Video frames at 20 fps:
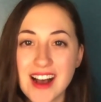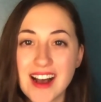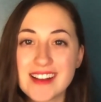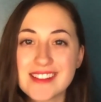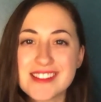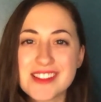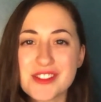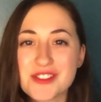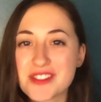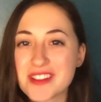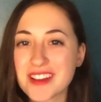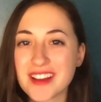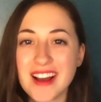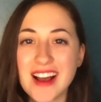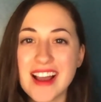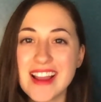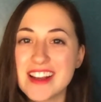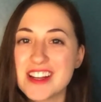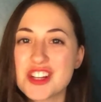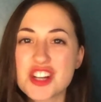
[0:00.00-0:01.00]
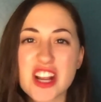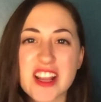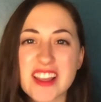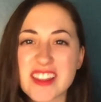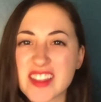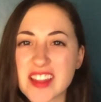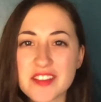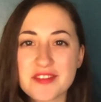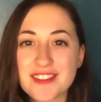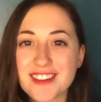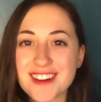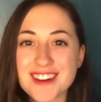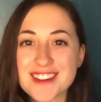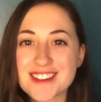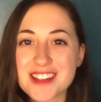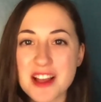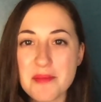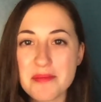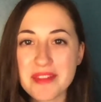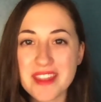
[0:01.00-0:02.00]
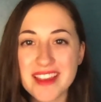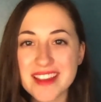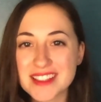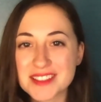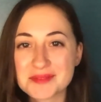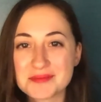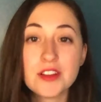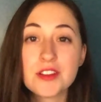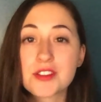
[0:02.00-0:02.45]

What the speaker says: It's usually like chicken liver or something.